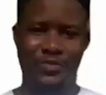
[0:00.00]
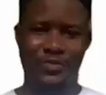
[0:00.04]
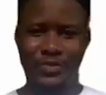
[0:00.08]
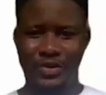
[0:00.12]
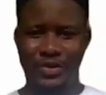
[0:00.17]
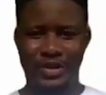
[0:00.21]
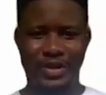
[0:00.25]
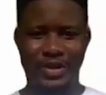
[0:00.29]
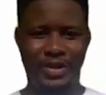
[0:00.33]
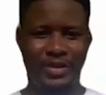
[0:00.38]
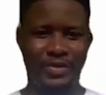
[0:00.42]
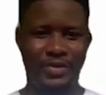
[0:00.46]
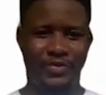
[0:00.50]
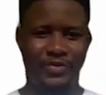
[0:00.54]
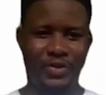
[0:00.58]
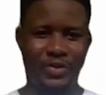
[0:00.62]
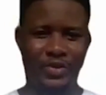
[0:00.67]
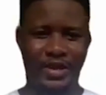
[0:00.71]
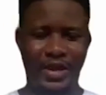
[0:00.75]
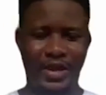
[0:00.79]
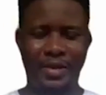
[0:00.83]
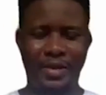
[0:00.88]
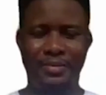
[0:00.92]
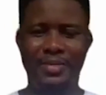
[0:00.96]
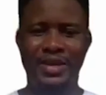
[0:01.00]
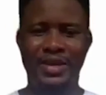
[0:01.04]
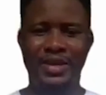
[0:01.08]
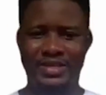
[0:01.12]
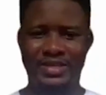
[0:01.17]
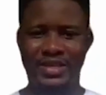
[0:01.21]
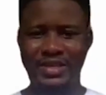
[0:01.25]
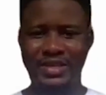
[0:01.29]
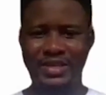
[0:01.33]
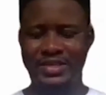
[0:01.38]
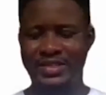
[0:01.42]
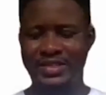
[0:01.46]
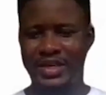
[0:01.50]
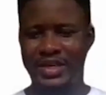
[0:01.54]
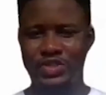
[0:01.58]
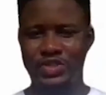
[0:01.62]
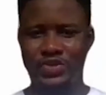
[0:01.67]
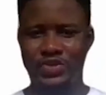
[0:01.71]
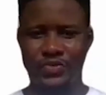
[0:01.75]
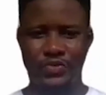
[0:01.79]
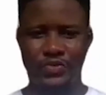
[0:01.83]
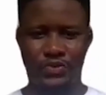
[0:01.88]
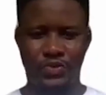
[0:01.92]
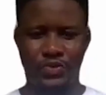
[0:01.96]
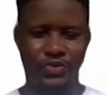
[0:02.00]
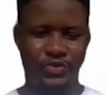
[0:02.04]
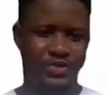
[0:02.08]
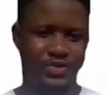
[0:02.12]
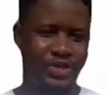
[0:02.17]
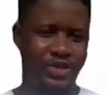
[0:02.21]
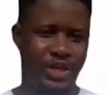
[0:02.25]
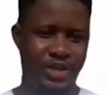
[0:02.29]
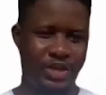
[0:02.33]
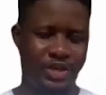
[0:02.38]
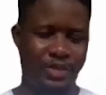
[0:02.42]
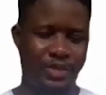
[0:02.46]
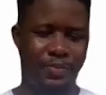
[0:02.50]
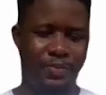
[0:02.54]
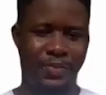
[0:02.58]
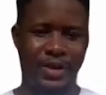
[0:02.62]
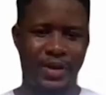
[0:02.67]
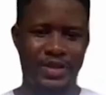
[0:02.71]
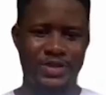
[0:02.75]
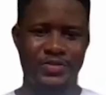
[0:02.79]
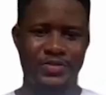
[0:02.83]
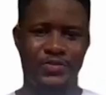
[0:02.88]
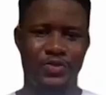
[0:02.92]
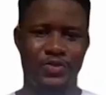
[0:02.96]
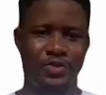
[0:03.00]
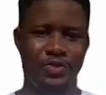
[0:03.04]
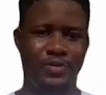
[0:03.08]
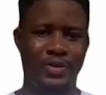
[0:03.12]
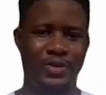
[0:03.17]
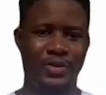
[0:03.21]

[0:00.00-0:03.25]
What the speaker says: for the amazing insights you've shared in the past few